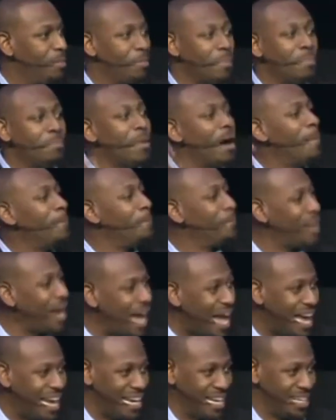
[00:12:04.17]
but my
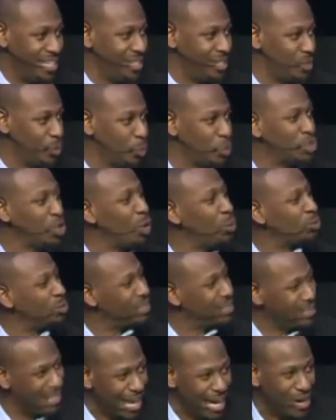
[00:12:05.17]
mind was on
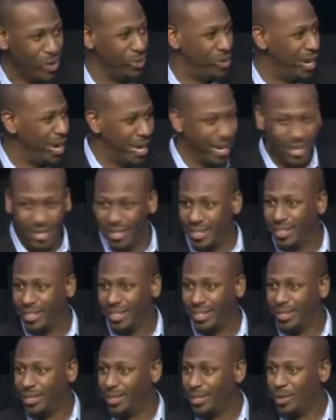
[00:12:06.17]
Saturday.
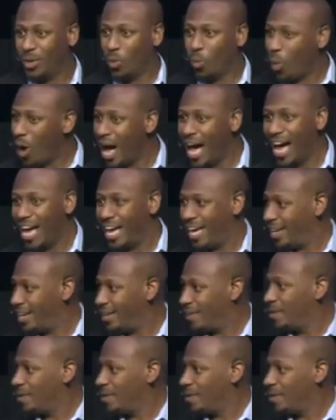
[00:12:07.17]
Why?